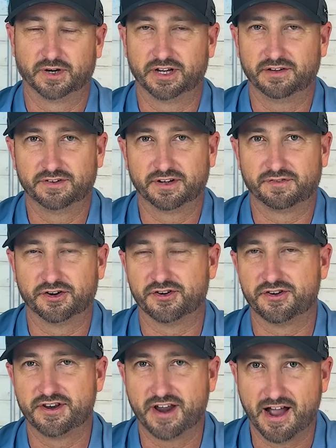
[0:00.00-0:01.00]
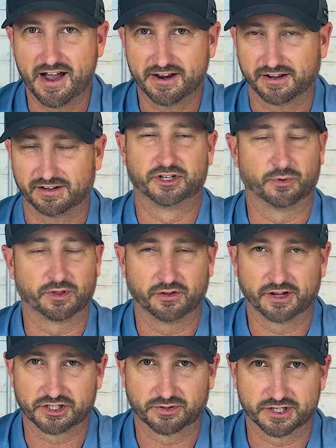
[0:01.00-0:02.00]
But even if you're not good with
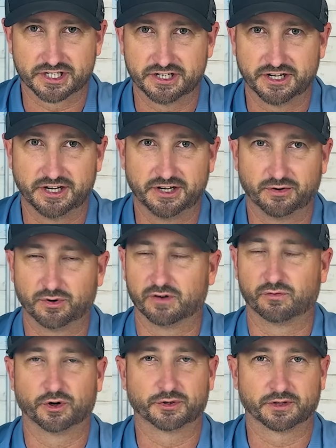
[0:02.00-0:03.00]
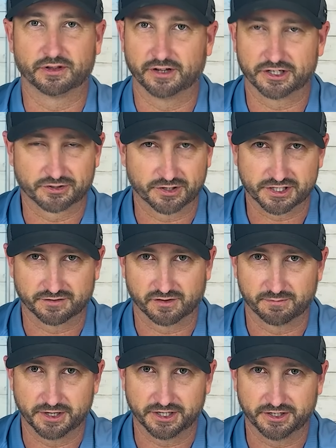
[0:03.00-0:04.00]
electricity or have worked with an electrician
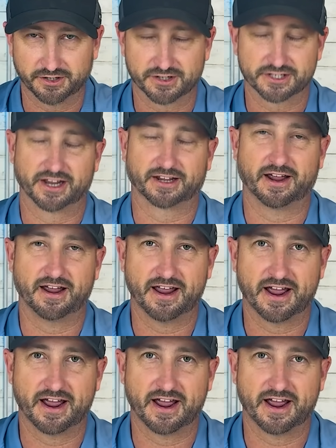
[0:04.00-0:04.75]
for many years like I